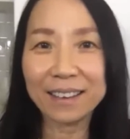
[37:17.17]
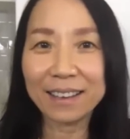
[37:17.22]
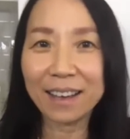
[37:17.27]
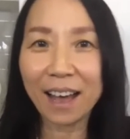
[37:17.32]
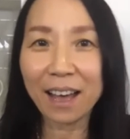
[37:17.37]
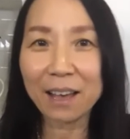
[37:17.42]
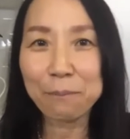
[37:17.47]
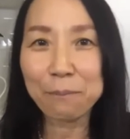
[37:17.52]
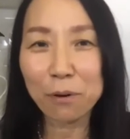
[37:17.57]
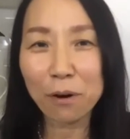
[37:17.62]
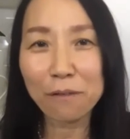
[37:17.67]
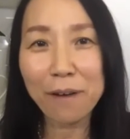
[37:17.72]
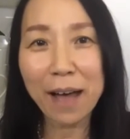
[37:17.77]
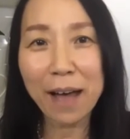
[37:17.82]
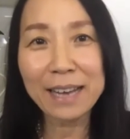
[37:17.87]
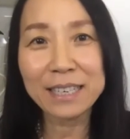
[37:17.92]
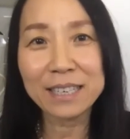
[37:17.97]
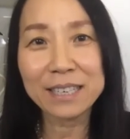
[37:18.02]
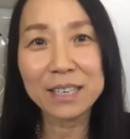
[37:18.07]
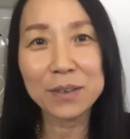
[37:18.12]
I
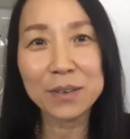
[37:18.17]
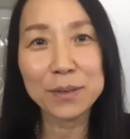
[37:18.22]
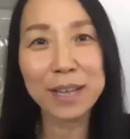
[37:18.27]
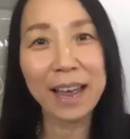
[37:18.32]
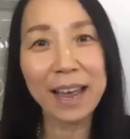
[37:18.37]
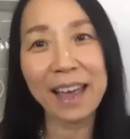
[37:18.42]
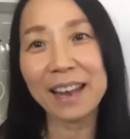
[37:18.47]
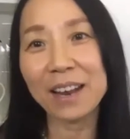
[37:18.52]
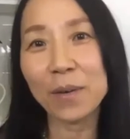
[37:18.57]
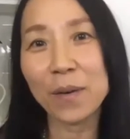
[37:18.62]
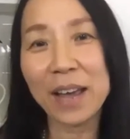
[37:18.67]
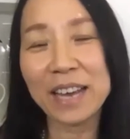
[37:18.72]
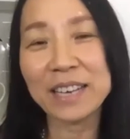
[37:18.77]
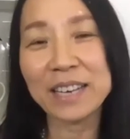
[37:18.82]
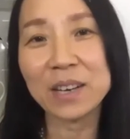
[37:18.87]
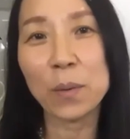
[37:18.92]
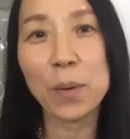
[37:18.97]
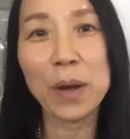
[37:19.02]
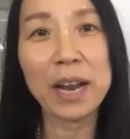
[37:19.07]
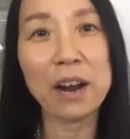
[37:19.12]
provide you the
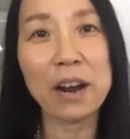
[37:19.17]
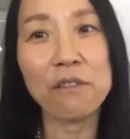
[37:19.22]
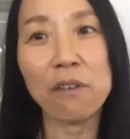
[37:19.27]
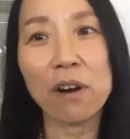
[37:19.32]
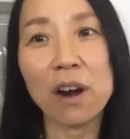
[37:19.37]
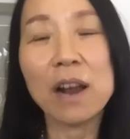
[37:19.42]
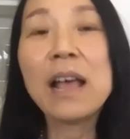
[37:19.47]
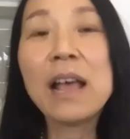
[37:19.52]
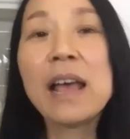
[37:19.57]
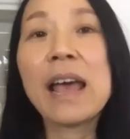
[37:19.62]
education, whatever,